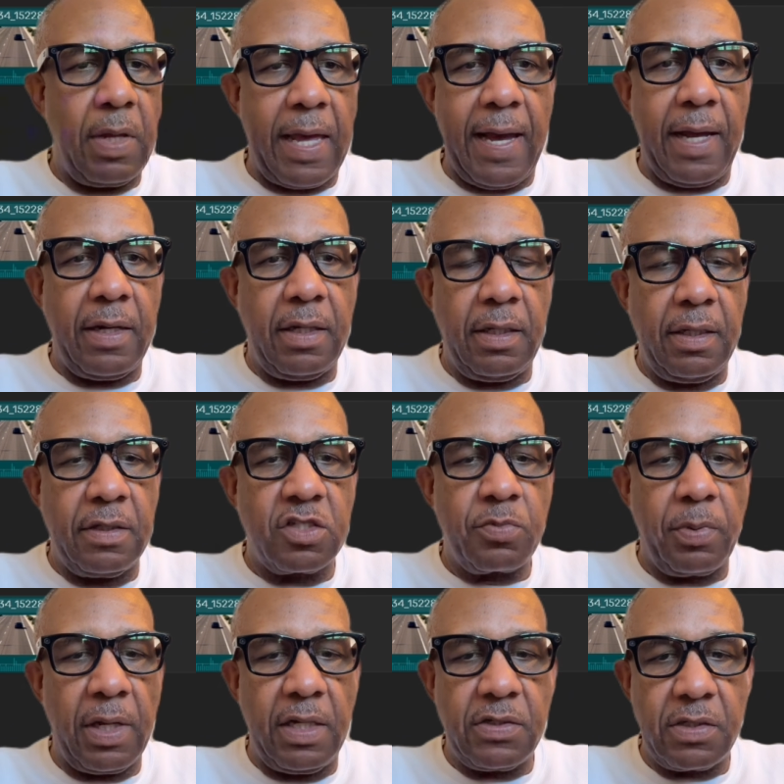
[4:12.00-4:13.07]
add it in,
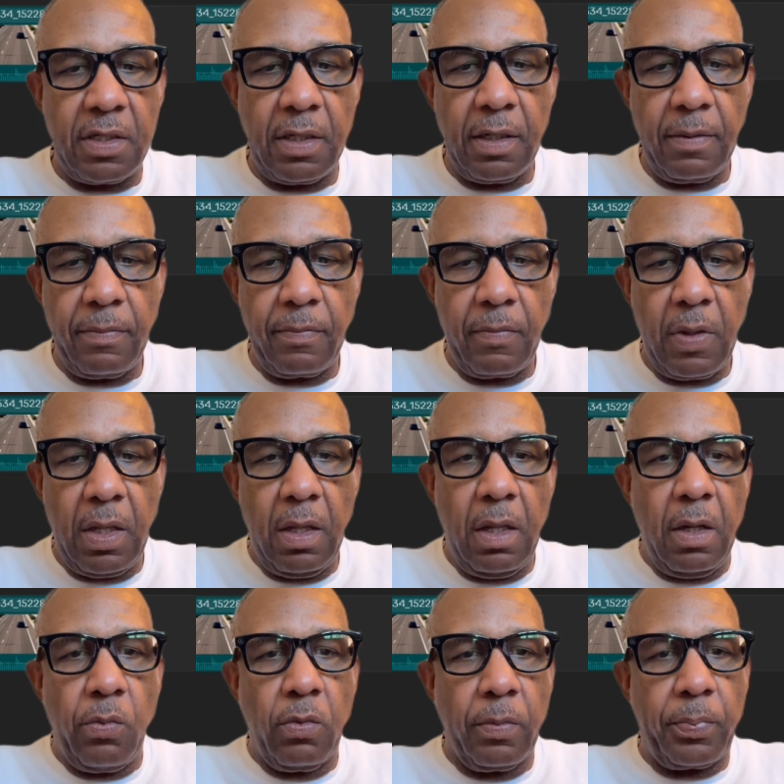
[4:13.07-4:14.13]
splice it up.
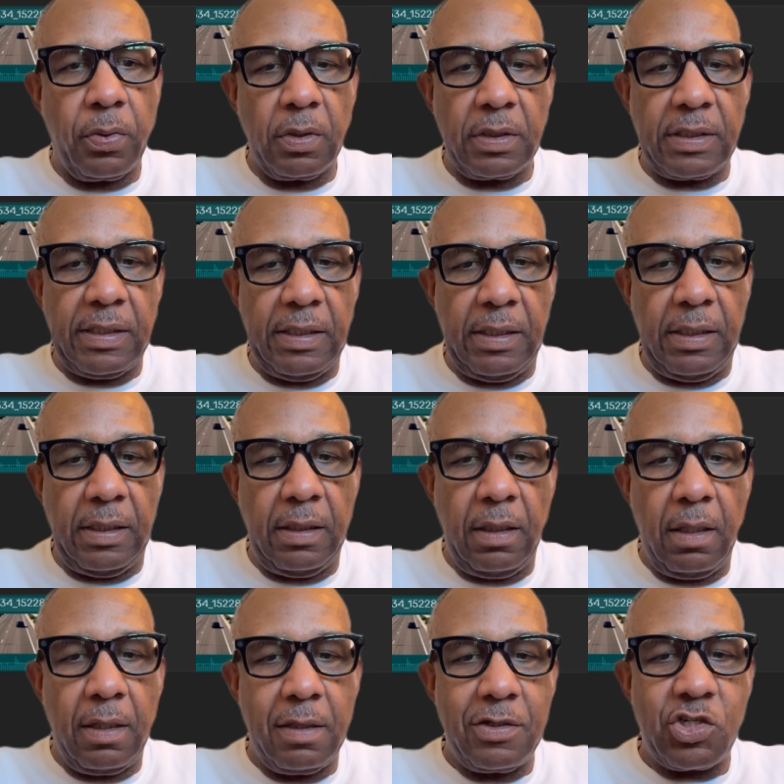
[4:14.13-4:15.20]
We'll put the
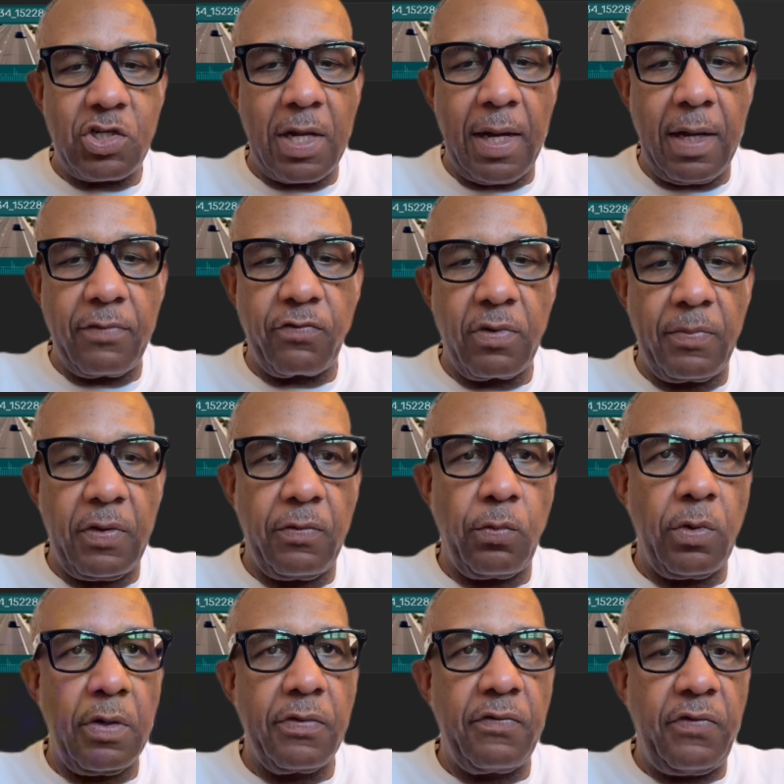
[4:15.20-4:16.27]
shot from the
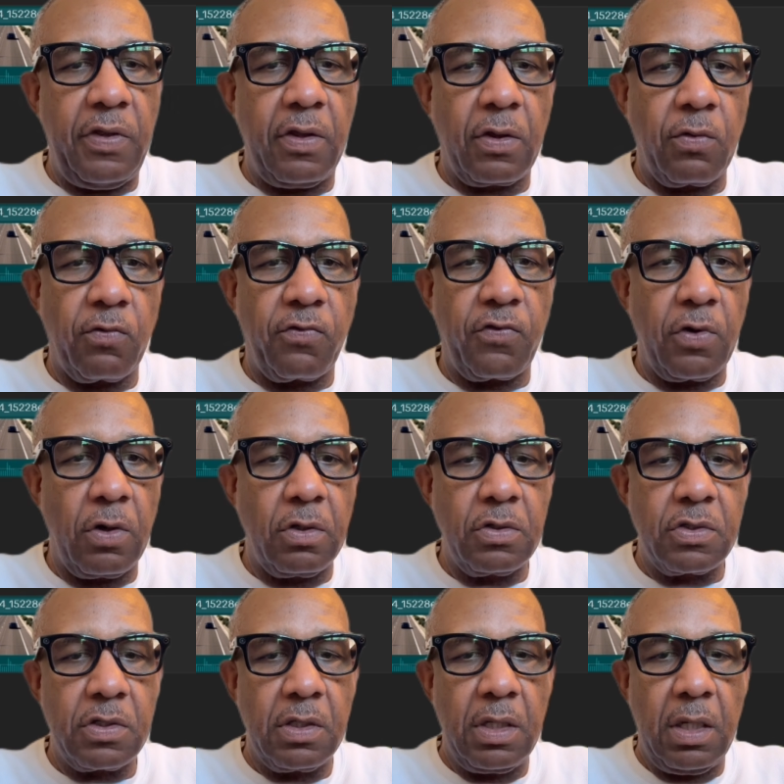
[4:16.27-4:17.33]
rear of the vehicle
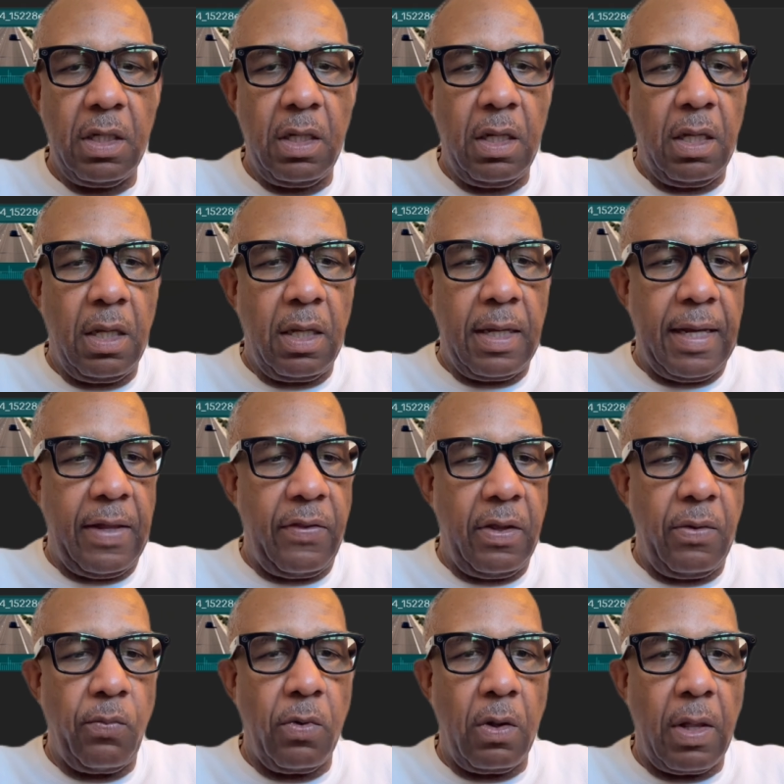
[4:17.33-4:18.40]
first, and
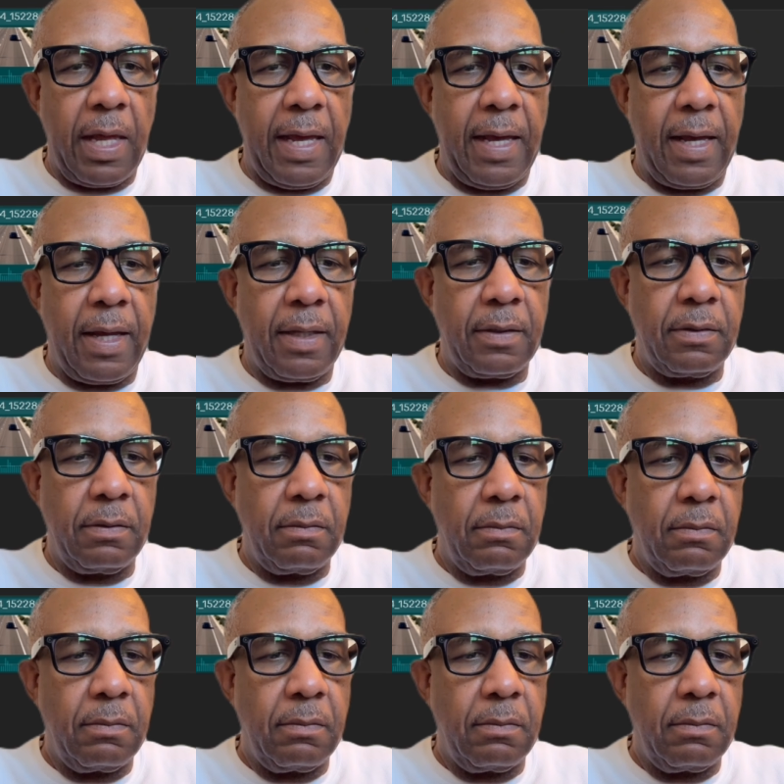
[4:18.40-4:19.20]
then we'll add